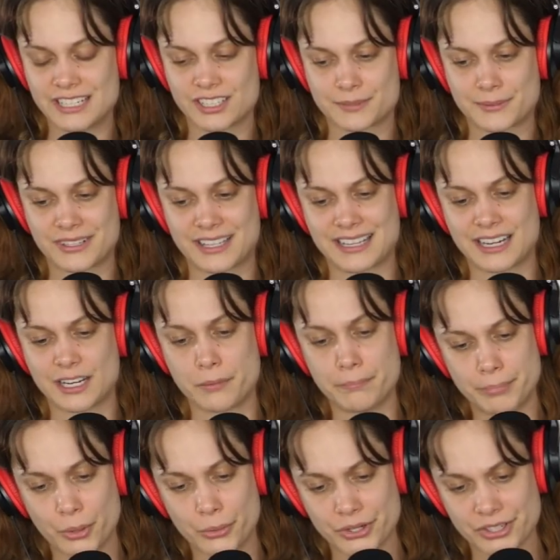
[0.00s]
he talks about like getting a
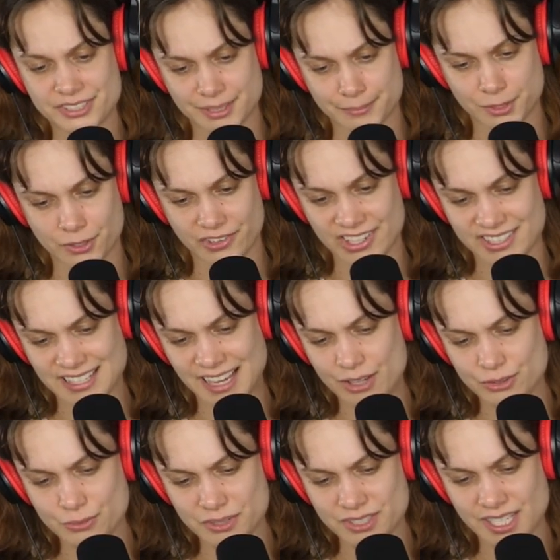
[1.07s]
boner sleeping over at his
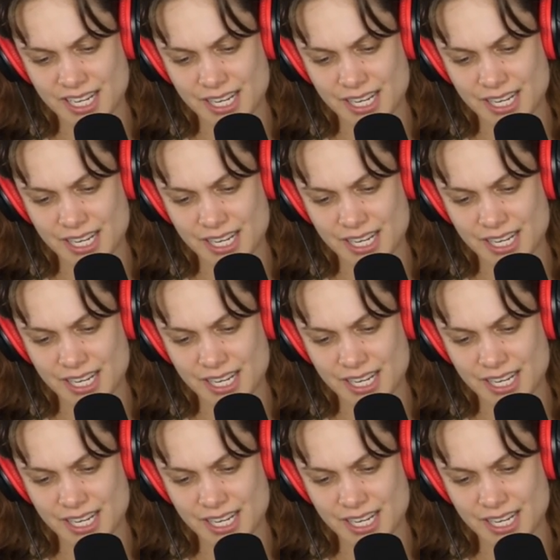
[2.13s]
house one